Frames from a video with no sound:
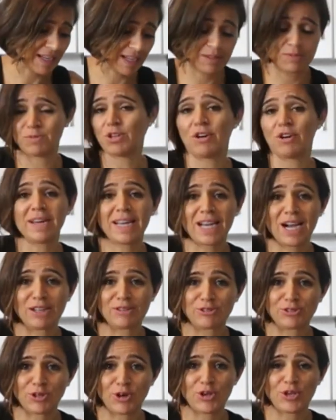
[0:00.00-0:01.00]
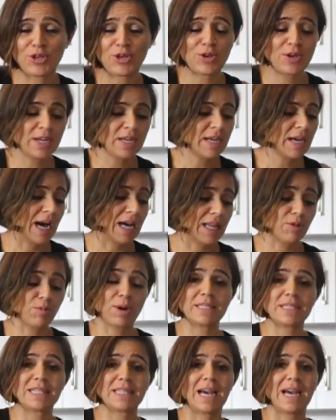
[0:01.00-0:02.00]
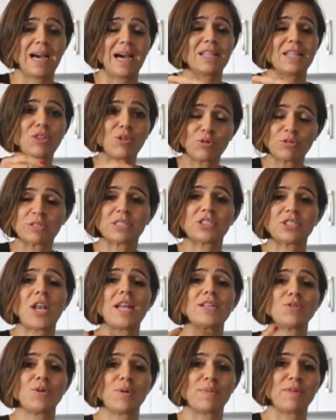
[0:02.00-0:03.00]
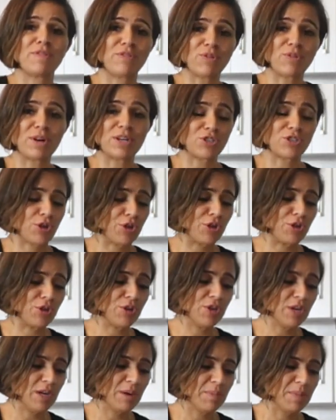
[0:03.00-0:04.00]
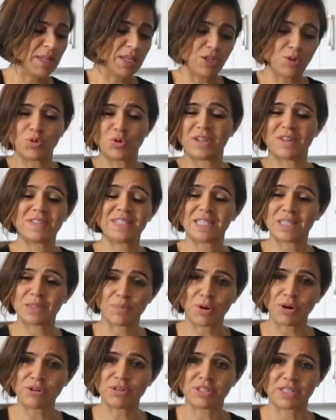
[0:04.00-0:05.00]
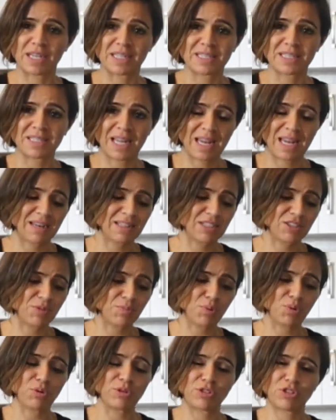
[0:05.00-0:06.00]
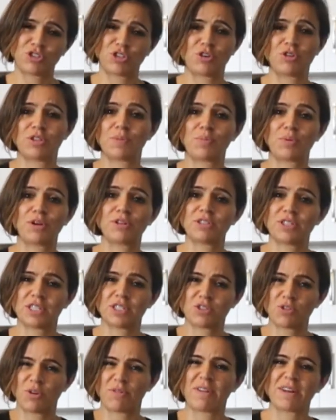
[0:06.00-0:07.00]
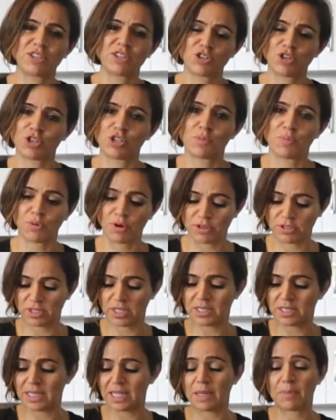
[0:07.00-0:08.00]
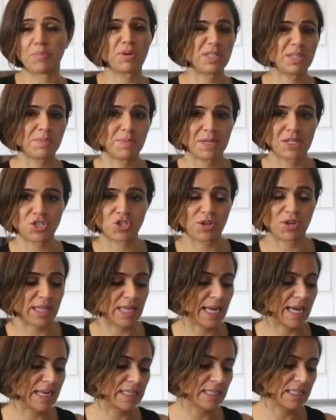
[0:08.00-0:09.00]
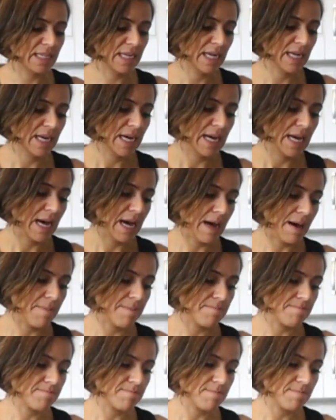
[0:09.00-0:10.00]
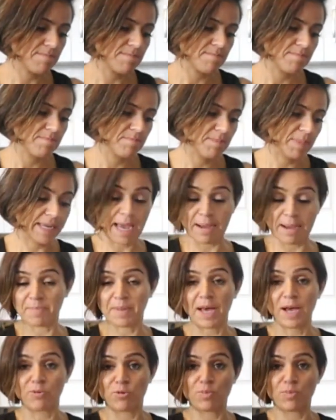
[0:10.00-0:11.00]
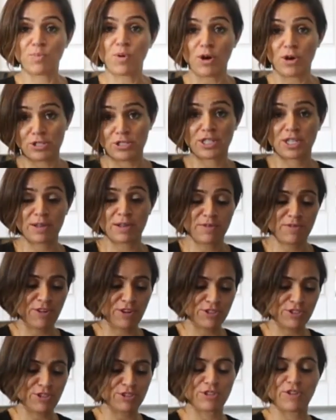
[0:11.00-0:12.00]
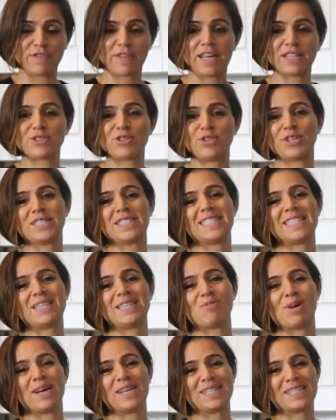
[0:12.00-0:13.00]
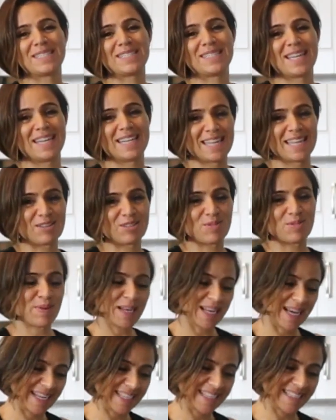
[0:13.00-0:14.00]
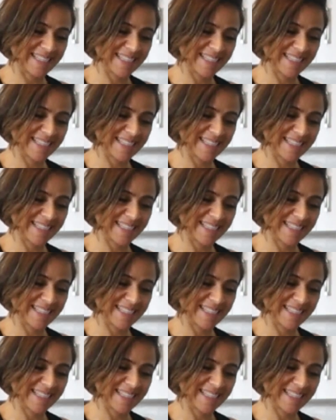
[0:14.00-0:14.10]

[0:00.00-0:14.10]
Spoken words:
I'm sorry I can't show you. Otherwise, I thought, should I do it before I show you? But then you wouldn't have seen the process, and it's important to show you the process. So I'd rather show you the process than a pretty picture at the end. But yeah, I will post the photos of that so you can see what it turned out to be like.